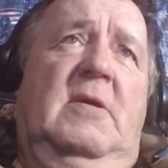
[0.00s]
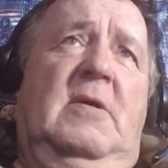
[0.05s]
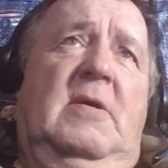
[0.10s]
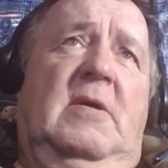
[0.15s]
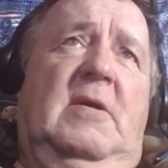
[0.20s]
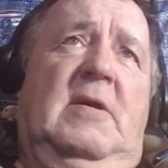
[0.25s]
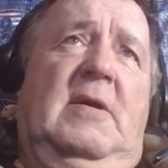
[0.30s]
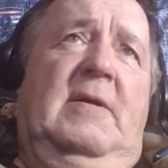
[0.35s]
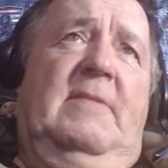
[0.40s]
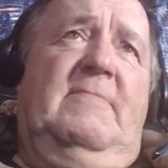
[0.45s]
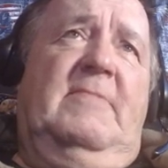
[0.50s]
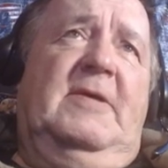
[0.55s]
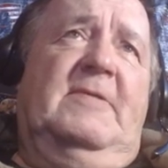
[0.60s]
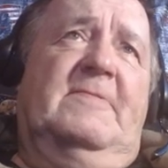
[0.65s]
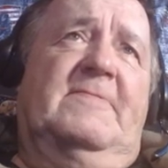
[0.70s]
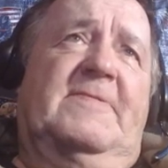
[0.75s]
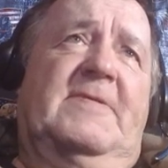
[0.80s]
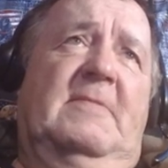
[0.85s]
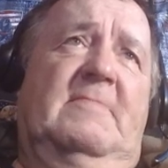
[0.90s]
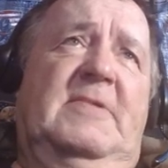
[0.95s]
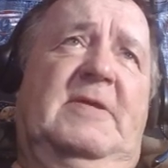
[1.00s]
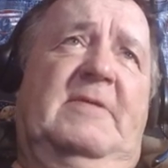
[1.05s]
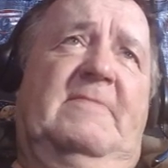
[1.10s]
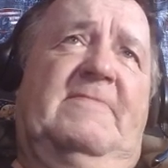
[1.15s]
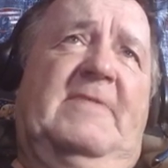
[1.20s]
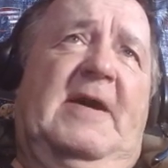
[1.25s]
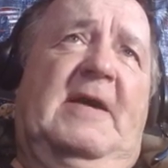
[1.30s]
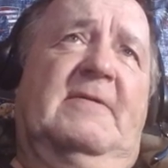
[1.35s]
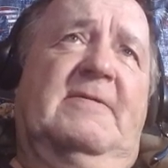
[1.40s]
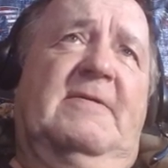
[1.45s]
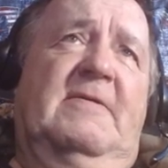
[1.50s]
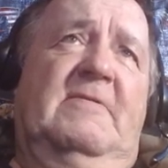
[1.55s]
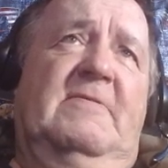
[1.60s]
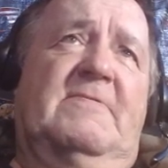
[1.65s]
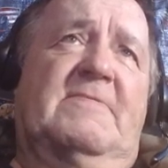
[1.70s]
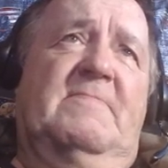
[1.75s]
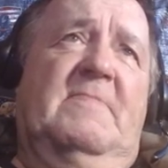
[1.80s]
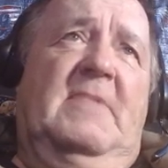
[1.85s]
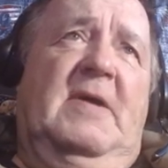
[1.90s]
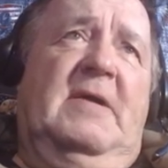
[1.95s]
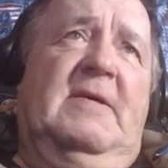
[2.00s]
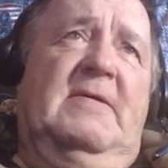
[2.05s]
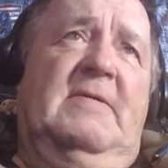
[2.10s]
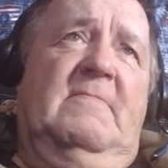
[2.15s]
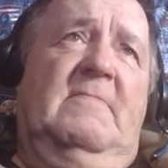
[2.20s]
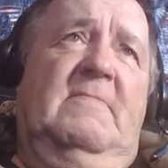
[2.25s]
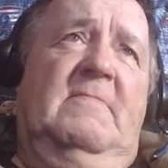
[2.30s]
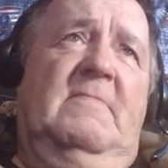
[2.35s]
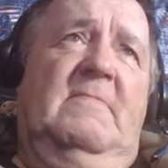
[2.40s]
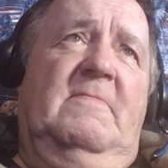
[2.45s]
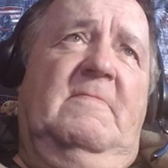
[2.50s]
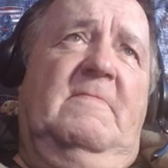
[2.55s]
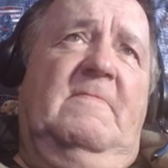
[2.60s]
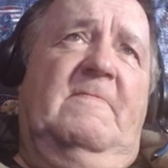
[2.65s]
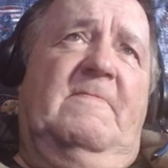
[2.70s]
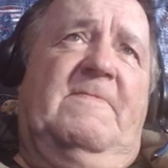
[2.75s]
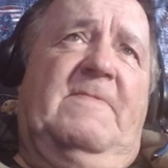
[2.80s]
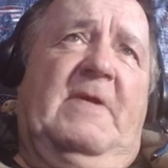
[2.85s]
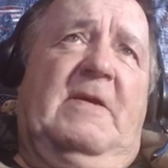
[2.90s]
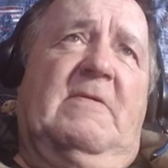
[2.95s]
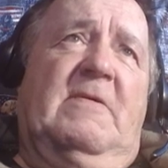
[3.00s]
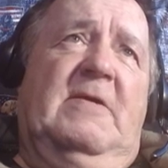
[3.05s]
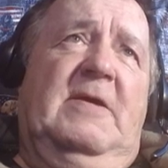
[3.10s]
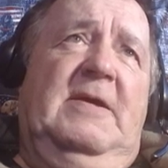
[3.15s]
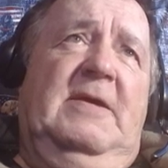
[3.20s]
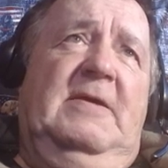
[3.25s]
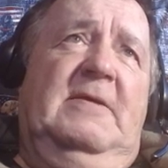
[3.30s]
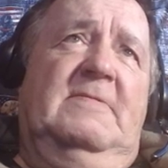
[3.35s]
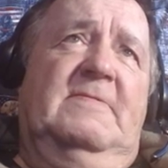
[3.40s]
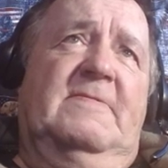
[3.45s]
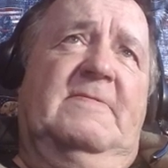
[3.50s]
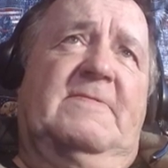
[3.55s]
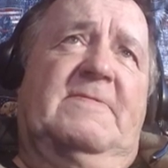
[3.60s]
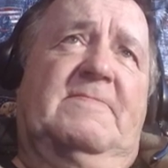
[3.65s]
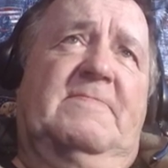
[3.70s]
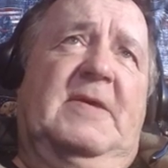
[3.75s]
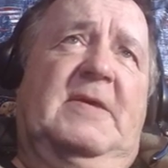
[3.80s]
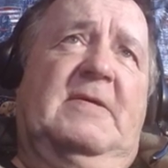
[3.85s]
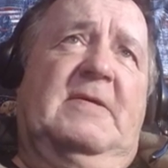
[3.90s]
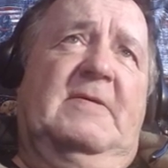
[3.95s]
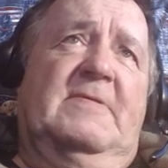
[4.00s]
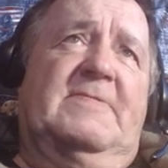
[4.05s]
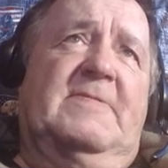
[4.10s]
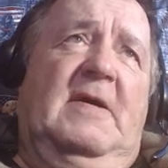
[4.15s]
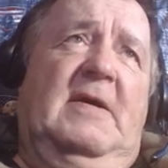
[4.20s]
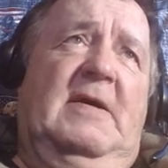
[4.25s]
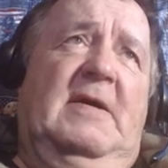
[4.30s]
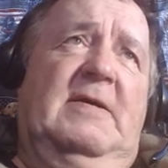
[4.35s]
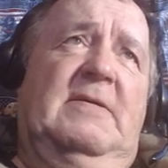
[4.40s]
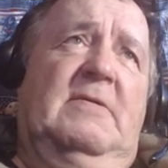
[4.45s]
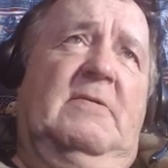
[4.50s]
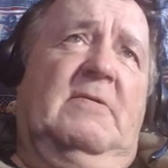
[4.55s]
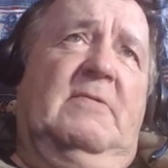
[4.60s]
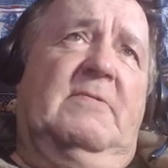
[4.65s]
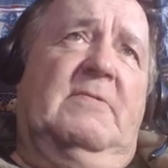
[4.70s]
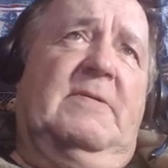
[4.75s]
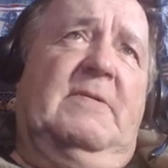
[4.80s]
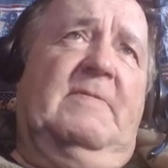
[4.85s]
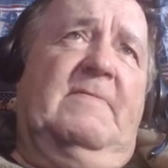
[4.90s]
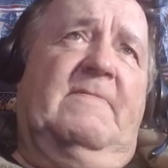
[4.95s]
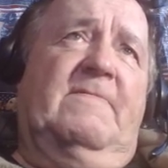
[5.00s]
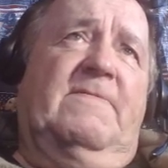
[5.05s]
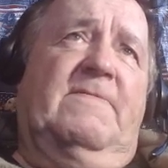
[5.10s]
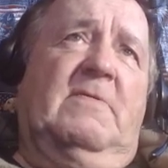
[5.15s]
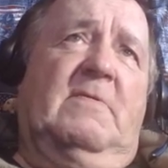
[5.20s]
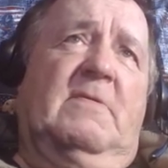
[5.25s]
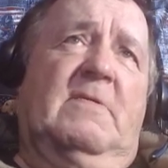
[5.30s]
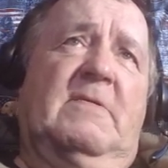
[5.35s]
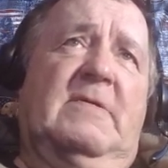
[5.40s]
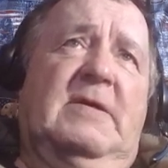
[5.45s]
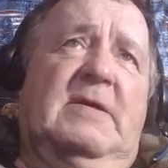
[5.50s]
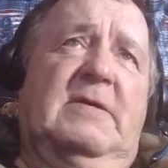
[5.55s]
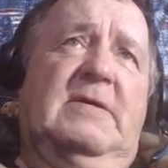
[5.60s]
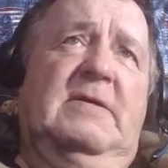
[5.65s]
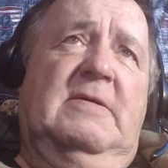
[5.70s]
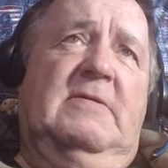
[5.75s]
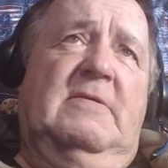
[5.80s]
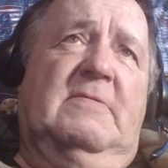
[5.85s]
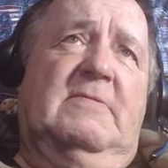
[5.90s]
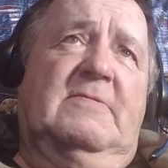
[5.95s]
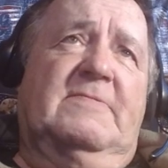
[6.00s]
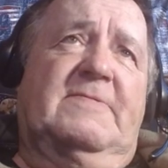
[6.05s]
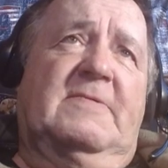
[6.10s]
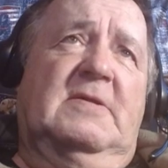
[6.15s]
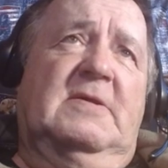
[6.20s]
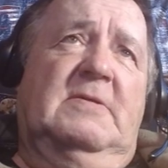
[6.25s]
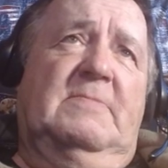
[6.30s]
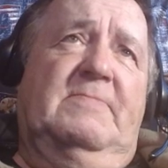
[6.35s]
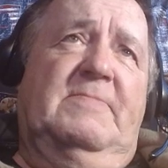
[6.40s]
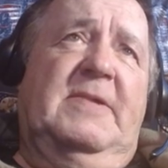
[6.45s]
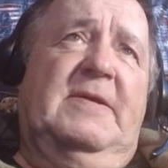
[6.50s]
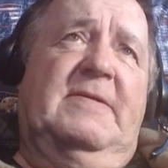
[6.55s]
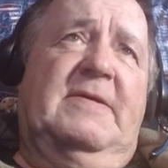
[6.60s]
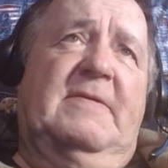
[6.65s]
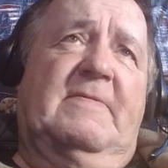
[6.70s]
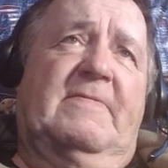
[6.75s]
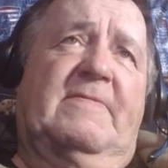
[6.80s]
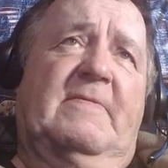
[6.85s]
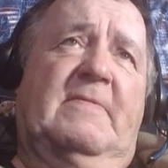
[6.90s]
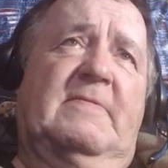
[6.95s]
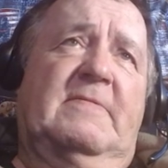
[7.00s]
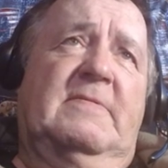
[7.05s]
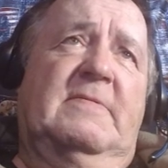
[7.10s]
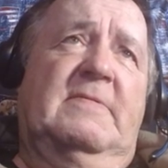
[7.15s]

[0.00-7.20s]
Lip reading: I mean, some of the values might variance because Idaho to Florida, is a little bit different.